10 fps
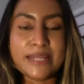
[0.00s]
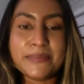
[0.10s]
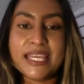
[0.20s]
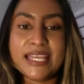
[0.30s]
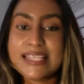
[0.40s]

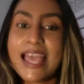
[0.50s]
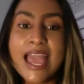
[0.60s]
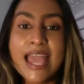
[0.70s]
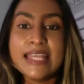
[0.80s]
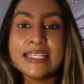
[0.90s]
Because
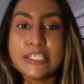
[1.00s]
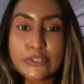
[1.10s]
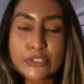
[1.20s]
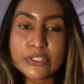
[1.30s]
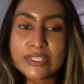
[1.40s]

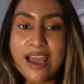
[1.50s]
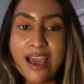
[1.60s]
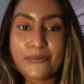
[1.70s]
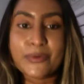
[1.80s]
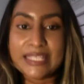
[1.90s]
you should
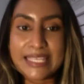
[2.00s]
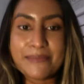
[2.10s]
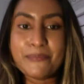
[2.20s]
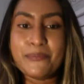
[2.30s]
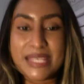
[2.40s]
not
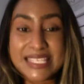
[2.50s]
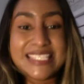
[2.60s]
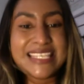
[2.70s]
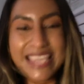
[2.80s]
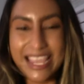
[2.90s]
really be
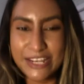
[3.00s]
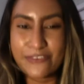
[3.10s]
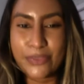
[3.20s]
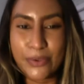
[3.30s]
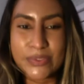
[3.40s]
seeing any
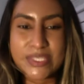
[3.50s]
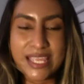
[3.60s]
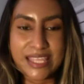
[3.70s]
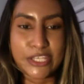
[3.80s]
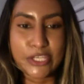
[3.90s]
of those
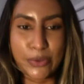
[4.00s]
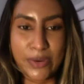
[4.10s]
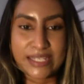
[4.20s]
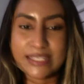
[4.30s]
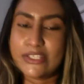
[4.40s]
in the urine.